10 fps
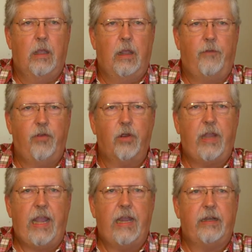If your
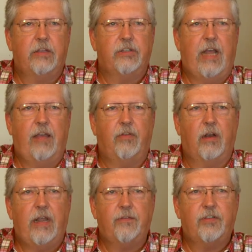can doesn't have a
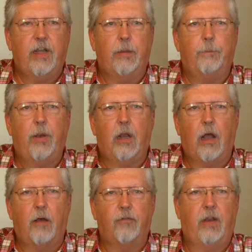lift-up,
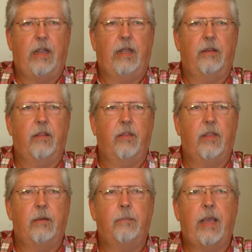pull-off lid,
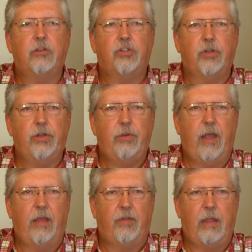then make sure you
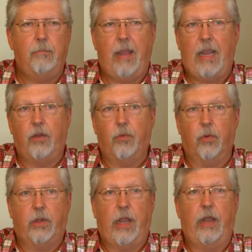have a
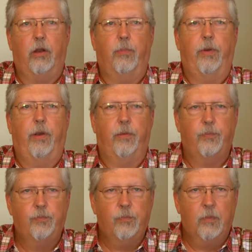manual can opener.
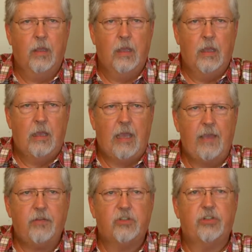
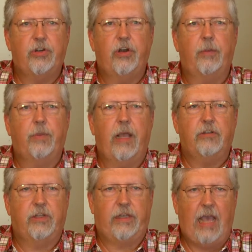Heavy syrup
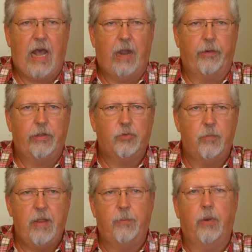has the calories.
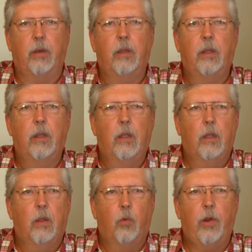Remember,
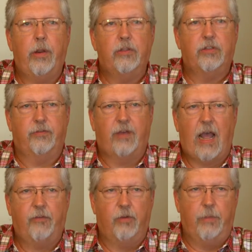we're in
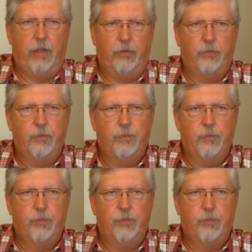survival mode.